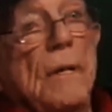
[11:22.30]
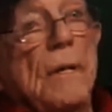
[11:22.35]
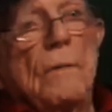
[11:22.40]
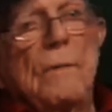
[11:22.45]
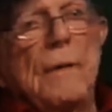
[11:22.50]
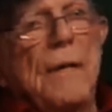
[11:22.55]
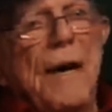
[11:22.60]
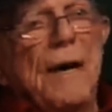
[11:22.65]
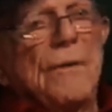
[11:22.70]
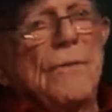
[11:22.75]

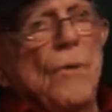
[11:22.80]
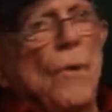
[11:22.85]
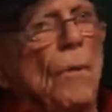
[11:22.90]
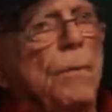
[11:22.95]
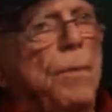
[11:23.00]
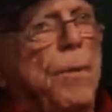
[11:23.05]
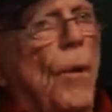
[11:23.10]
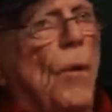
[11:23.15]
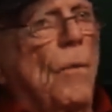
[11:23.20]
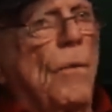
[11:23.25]
We had no
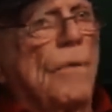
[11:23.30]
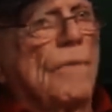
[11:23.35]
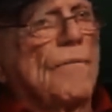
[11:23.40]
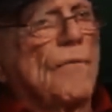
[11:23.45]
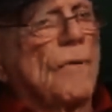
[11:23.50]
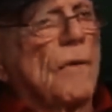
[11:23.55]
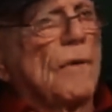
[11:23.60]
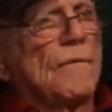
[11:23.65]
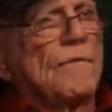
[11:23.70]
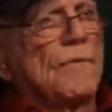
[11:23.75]
pole
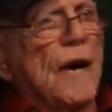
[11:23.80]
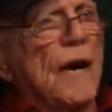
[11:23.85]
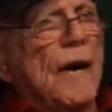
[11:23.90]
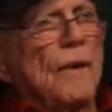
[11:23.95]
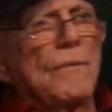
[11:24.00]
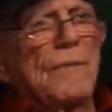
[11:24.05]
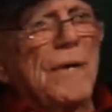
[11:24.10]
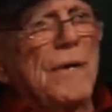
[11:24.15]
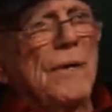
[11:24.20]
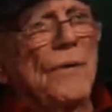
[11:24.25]
for a
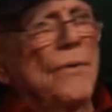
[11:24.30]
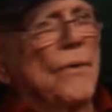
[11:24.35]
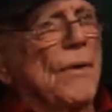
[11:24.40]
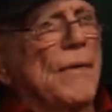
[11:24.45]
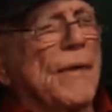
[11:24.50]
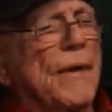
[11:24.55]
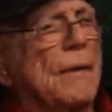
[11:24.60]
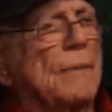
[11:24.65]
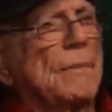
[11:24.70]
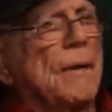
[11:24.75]
flag. We didn't know
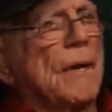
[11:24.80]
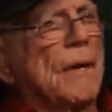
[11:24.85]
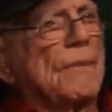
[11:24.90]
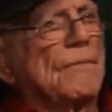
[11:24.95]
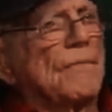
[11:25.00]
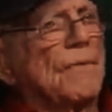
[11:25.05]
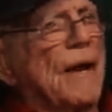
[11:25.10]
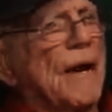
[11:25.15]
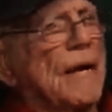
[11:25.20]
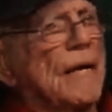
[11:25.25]
anything about a
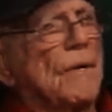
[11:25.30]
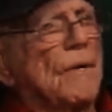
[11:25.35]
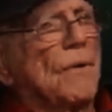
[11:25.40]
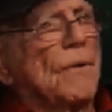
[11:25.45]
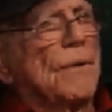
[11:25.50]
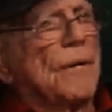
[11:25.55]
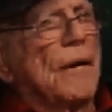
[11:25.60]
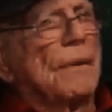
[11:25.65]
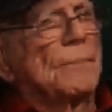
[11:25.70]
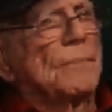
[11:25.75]
flag
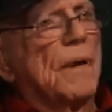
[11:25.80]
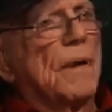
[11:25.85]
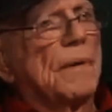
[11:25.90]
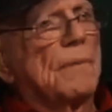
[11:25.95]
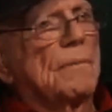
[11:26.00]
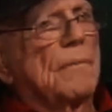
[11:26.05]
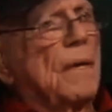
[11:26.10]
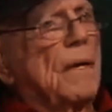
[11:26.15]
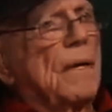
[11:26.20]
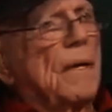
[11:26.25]
going up
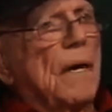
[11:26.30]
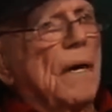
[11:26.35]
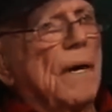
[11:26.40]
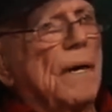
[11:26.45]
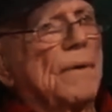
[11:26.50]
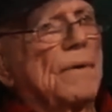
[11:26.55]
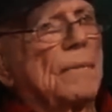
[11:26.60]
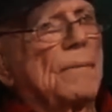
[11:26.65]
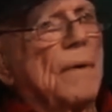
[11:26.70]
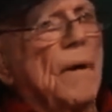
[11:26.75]
on
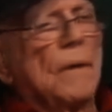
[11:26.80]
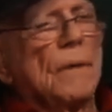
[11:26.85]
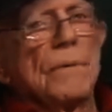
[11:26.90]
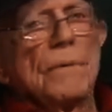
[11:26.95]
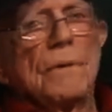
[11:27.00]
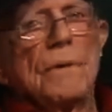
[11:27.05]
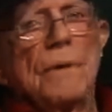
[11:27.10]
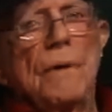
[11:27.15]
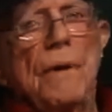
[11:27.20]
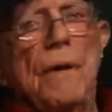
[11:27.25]
the
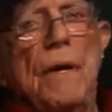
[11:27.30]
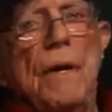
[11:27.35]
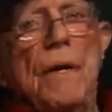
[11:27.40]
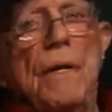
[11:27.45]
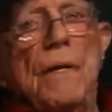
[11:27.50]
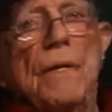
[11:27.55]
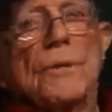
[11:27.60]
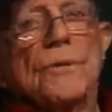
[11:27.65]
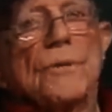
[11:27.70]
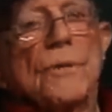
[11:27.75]
mountain.
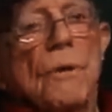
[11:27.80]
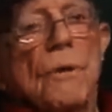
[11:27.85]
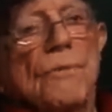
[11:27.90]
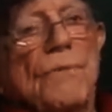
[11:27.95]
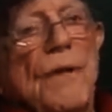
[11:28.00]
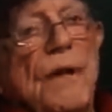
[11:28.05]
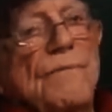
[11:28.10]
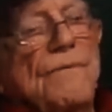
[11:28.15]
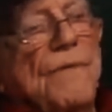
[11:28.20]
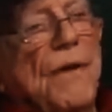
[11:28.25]
So
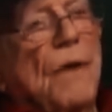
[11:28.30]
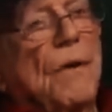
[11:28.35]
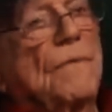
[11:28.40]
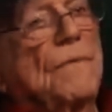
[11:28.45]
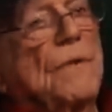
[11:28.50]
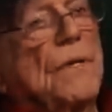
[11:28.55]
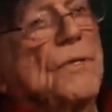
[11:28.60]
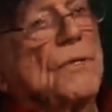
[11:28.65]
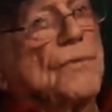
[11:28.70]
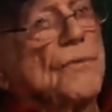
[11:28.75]
they
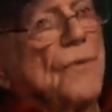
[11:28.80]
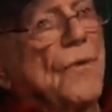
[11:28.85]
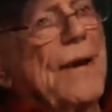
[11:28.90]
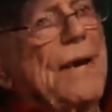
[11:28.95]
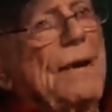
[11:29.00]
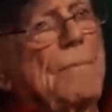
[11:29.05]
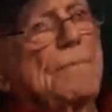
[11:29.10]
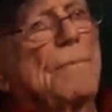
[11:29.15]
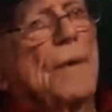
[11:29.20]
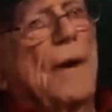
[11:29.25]
found this
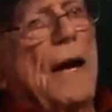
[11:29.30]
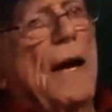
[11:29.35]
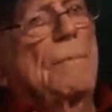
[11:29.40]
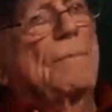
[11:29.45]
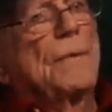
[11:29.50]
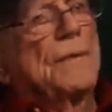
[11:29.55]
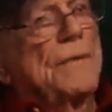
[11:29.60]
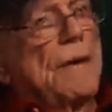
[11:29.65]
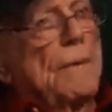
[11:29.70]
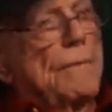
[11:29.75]
drain
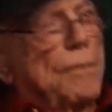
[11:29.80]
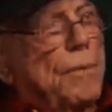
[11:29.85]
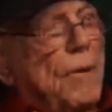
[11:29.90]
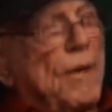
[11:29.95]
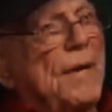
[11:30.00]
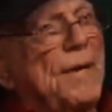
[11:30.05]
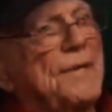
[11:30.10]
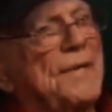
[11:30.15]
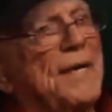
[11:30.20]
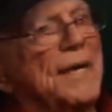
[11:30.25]
pipe and they
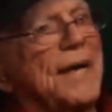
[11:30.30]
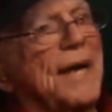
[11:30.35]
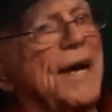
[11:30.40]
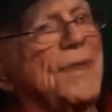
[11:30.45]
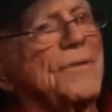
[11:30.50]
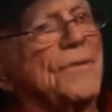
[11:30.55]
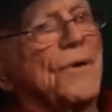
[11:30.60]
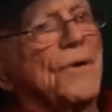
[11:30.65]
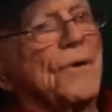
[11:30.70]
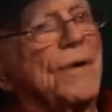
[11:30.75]
put it
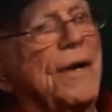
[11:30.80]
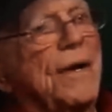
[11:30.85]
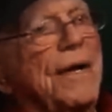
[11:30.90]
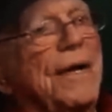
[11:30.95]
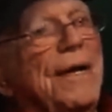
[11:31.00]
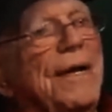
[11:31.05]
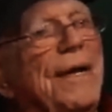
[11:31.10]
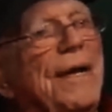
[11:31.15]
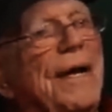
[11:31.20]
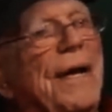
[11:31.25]
together.
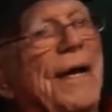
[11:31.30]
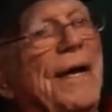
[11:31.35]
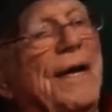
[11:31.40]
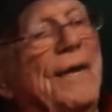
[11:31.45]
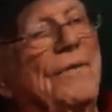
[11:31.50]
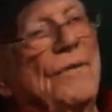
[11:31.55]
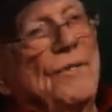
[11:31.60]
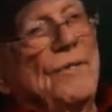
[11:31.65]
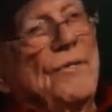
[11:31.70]
And the